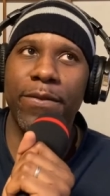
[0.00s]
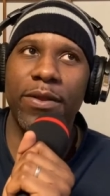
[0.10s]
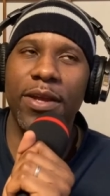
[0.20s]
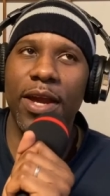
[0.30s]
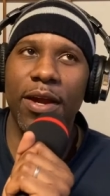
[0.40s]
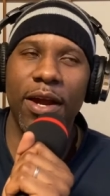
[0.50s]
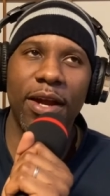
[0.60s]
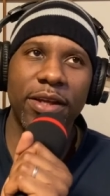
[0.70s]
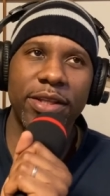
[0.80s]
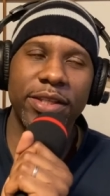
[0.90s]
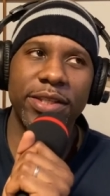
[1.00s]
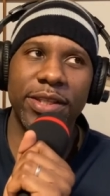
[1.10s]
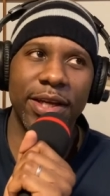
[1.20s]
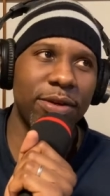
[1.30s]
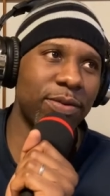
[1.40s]
this is
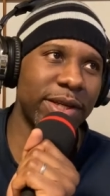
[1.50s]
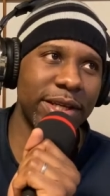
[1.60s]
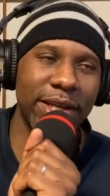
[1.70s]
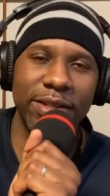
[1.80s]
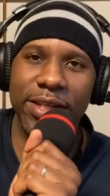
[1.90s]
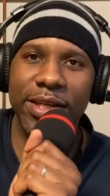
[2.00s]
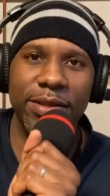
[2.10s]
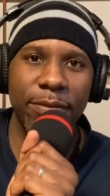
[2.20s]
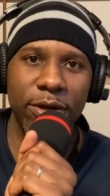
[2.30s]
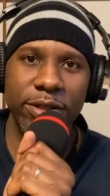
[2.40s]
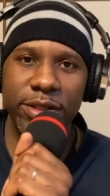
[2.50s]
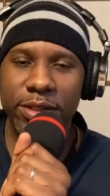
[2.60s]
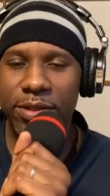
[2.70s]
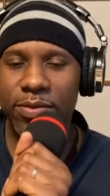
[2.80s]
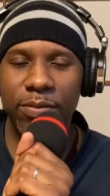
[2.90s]
like, we're getting down to the end of
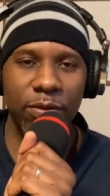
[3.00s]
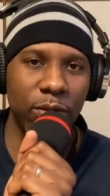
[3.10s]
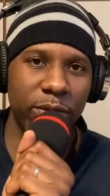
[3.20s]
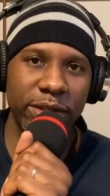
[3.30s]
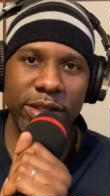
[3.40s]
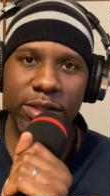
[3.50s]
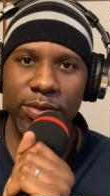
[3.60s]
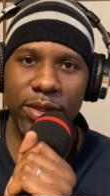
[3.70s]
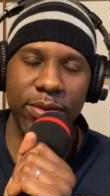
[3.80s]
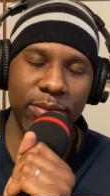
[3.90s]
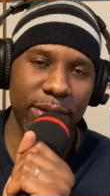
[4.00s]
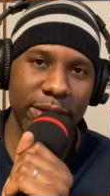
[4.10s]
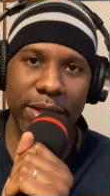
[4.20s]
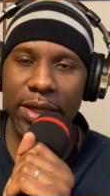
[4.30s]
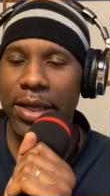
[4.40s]
March when I'm recording this,
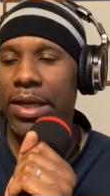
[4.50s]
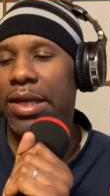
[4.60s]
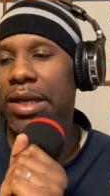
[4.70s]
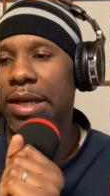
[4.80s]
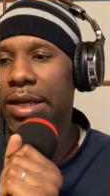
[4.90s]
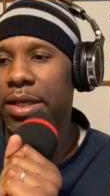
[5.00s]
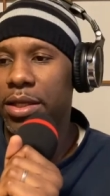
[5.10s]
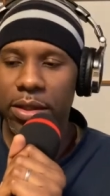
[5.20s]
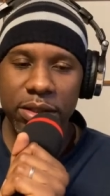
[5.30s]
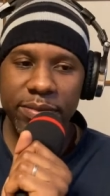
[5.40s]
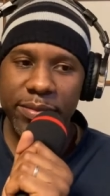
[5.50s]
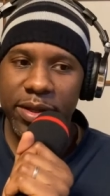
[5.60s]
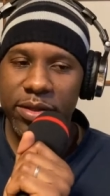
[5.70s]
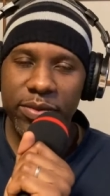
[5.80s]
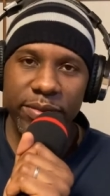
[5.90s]
2021. It's been
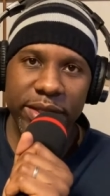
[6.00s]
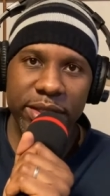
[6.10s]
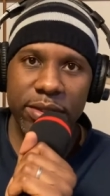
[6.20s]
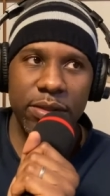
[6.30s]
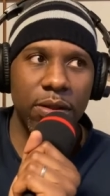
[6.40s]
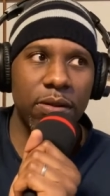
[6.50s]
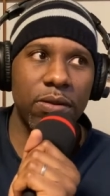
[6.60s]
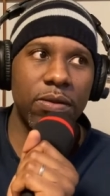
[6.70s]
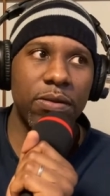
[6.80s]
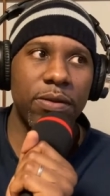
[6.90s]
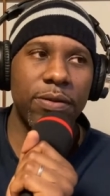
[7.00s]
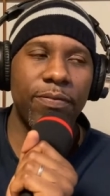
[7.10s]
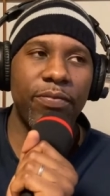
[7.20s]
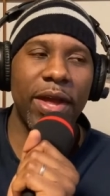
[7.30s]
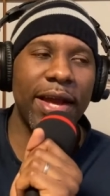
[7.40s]
about 3 weeks, so
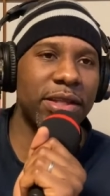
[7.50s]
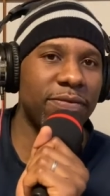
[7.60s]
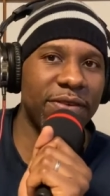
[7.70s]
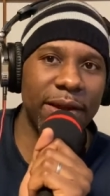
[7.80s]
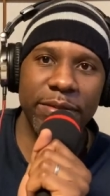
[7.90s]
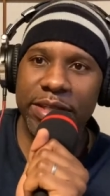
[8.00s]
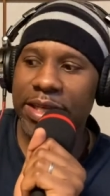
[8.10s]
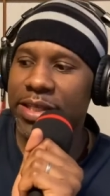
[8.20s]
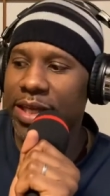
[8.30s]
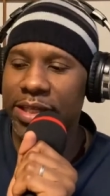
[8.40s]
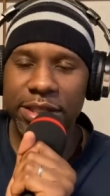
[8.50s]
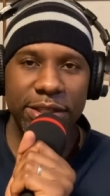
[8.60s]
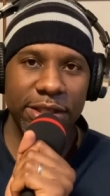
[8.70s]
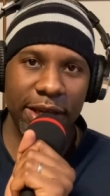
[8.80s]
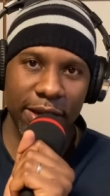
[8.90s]
I had some family things I needed
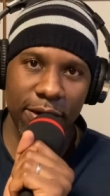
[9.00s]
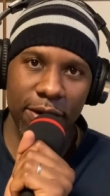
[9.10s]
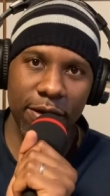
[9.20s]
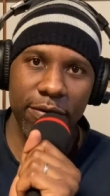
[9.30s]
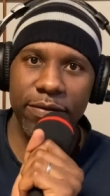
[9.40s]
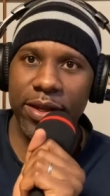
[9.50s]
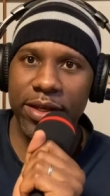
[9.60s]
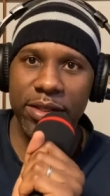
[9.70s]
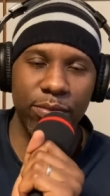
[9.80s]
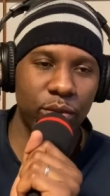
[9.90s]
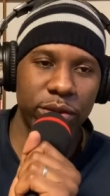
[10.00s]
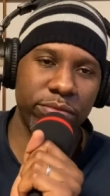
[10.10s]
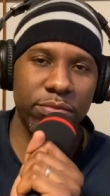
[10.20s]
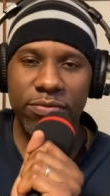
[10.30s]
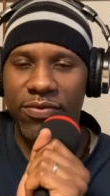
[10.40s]
to take care of, like support
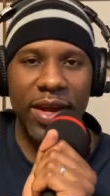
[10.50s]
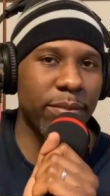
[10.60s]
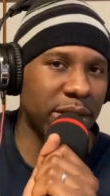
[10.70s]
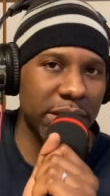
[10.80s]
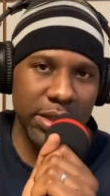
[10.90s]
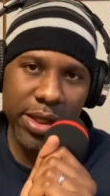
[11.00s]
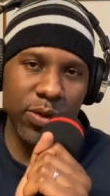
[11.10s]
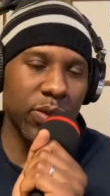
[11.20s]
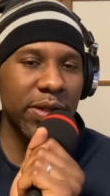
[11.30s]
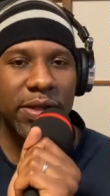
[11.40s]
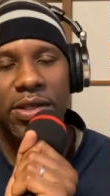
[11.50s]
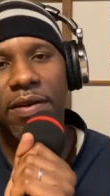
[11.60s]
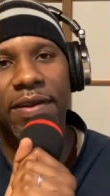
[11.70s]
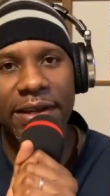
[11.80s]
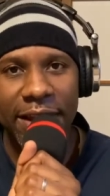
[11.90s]
family scheduling and
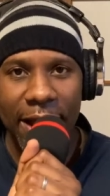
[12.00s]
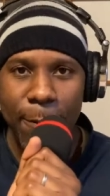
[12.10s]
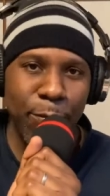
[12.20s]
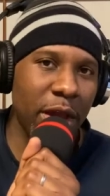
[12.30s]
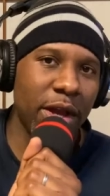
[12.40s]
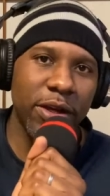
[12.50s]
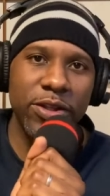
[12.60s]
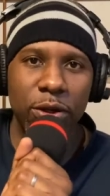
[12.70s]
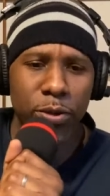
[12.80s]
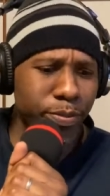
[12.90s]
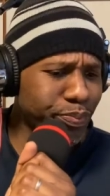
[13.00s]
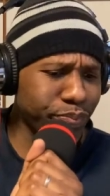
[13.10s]
stuff like that. So,